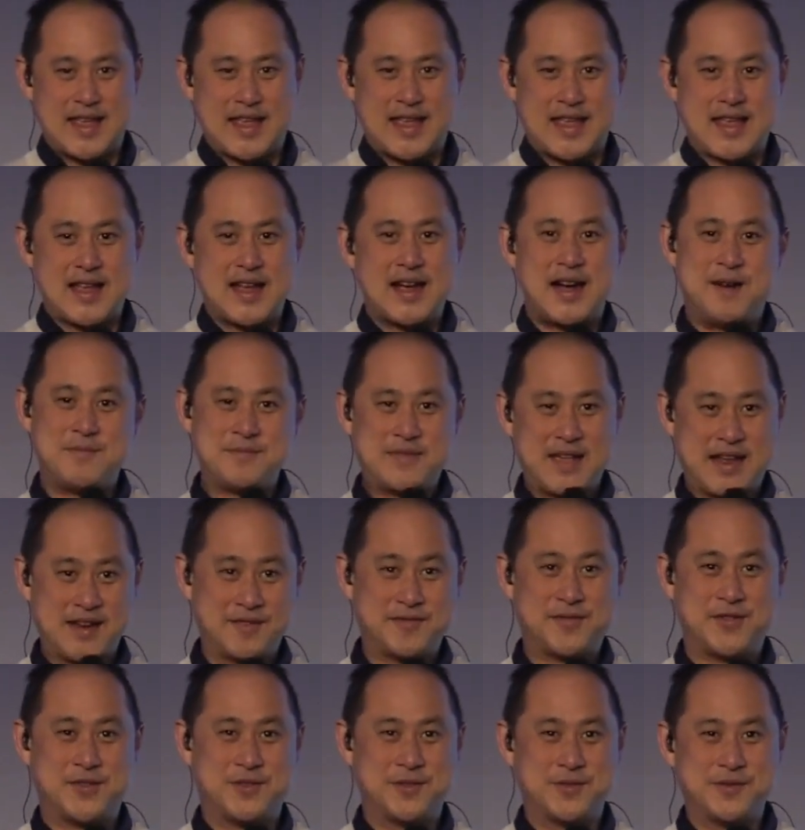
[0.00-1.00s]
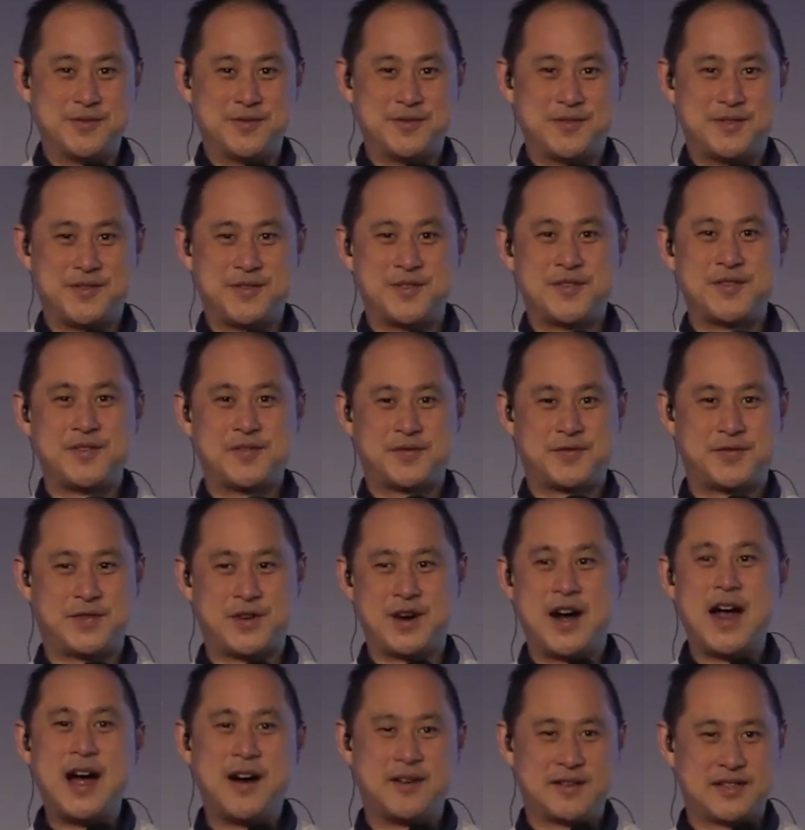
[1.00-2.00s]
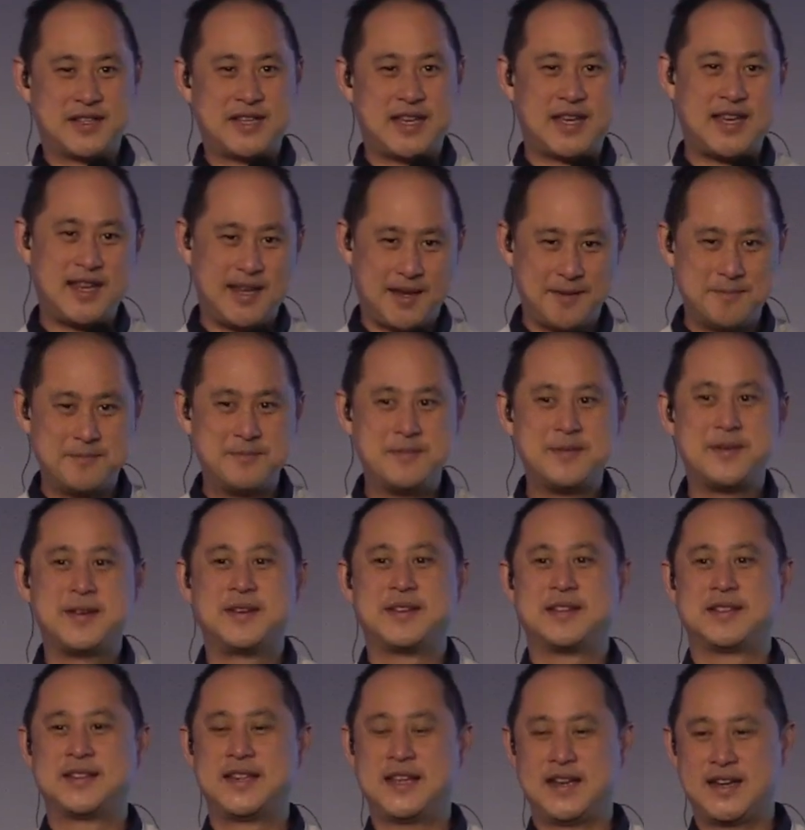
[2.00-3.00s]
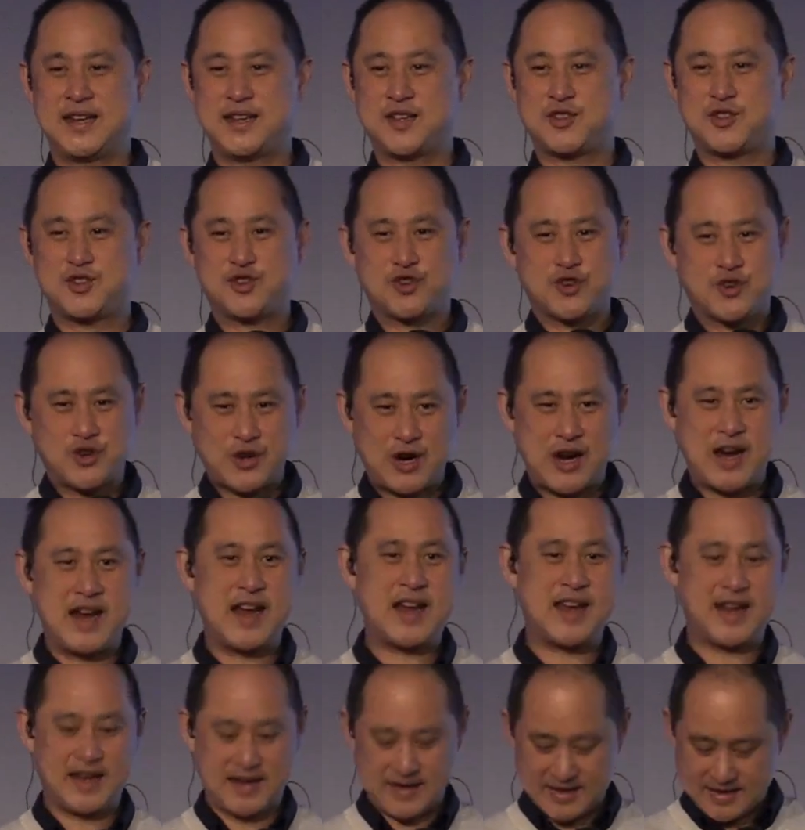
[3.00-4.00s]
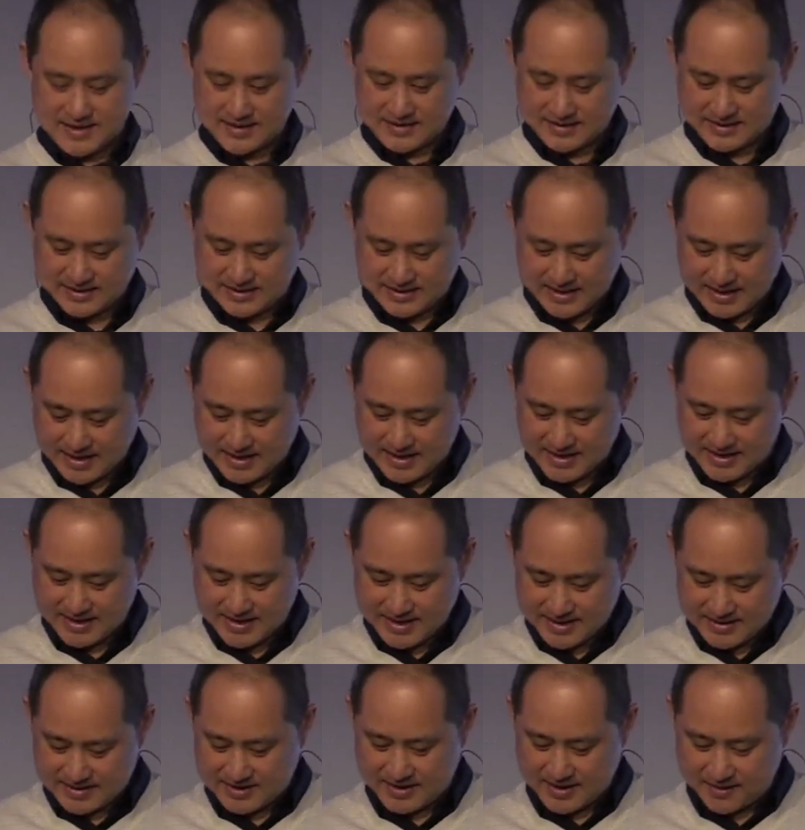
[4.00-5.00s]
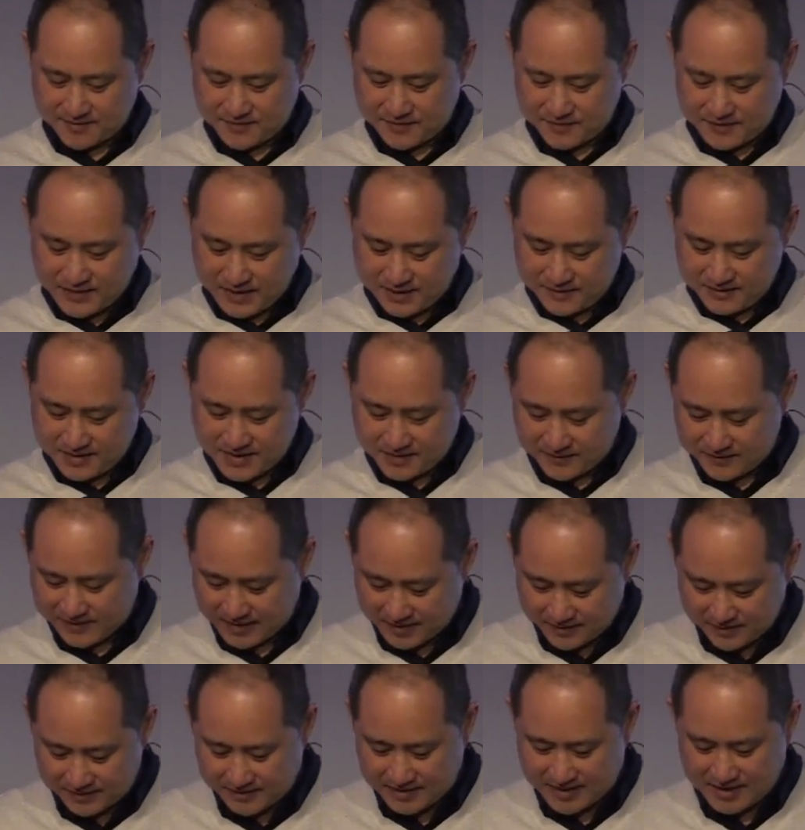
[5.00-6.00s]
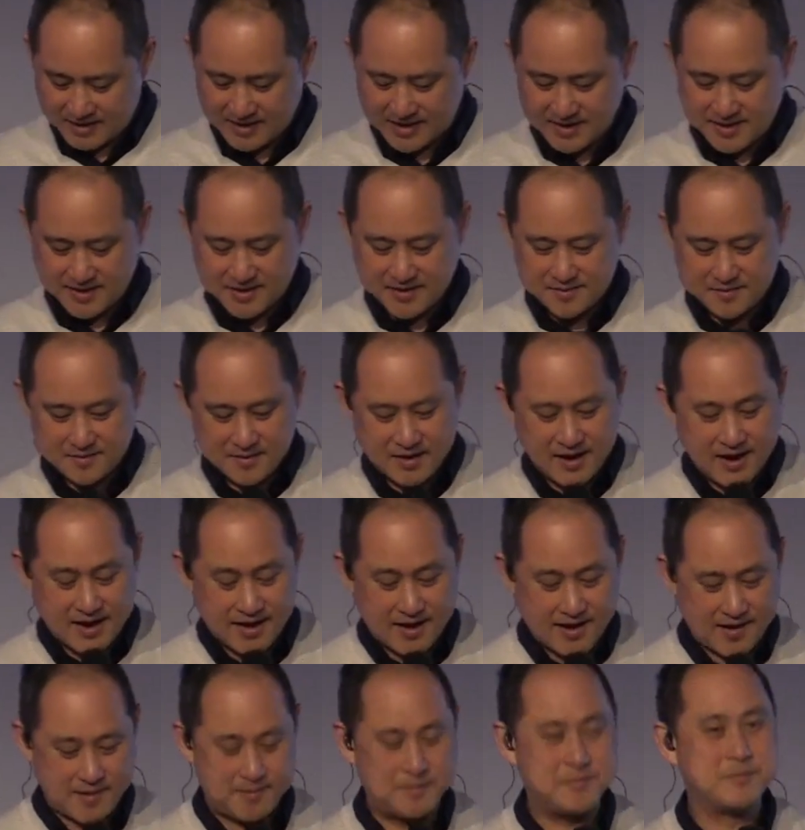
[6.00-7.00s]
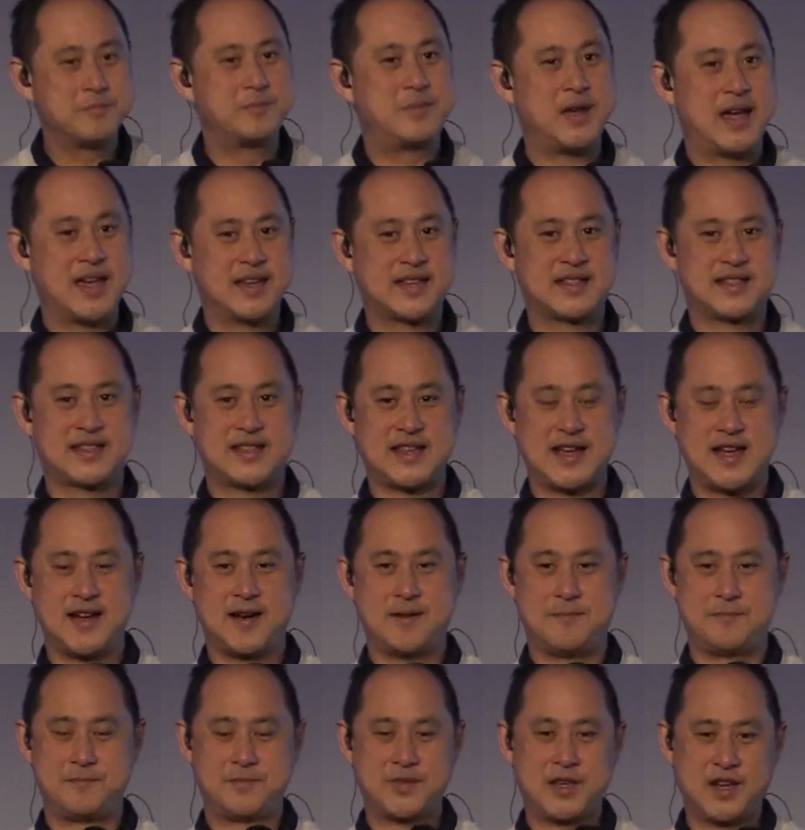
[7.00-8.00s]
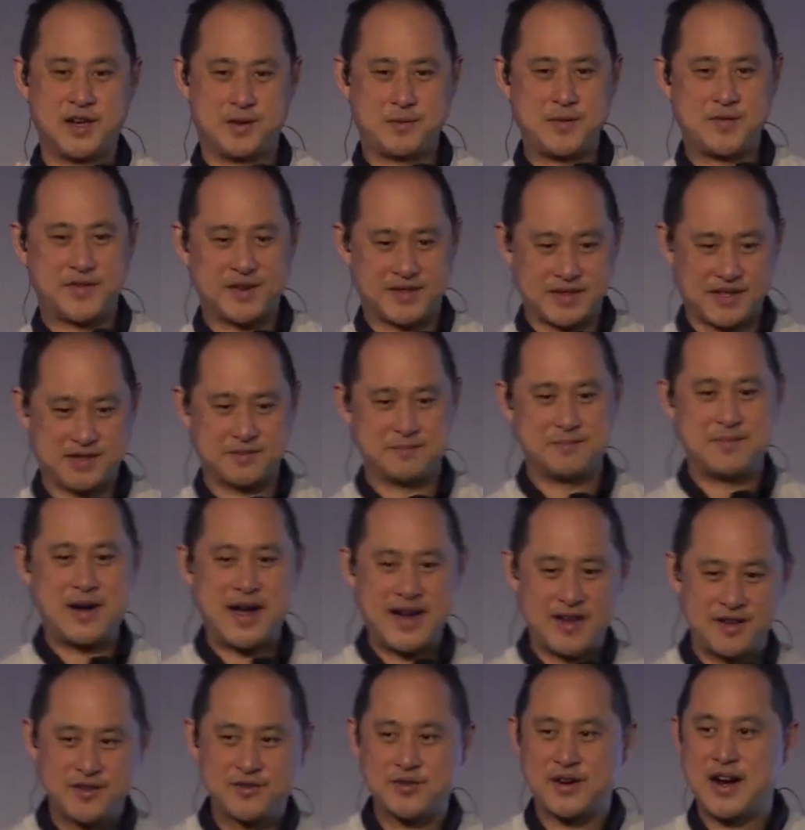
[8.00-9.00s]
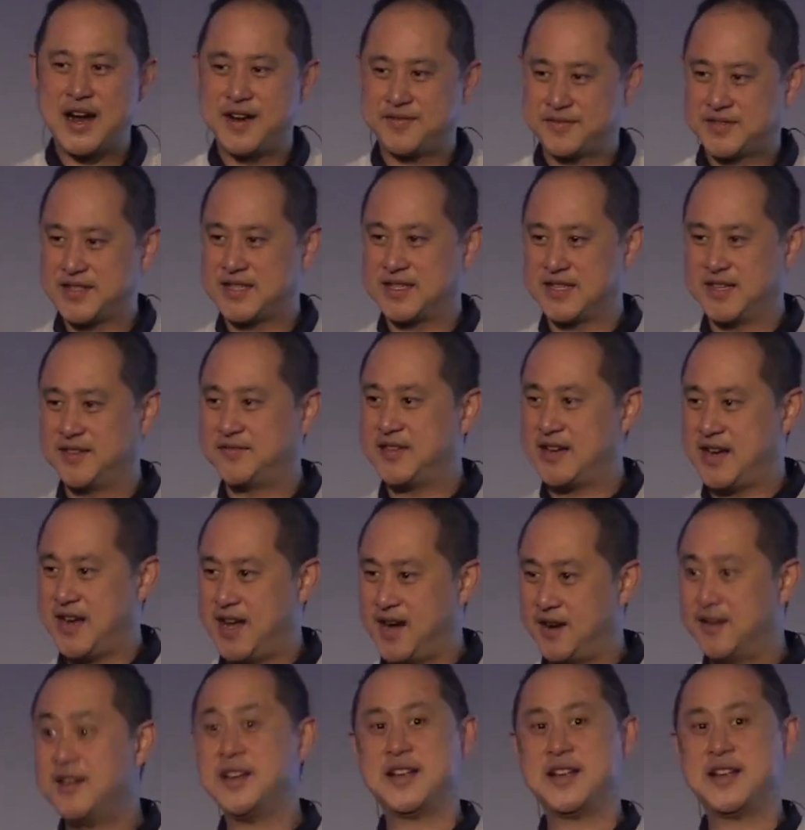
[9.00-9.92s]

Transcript: thankful for our team that is trying their very, very best. You know, we've got this Minecraft server now.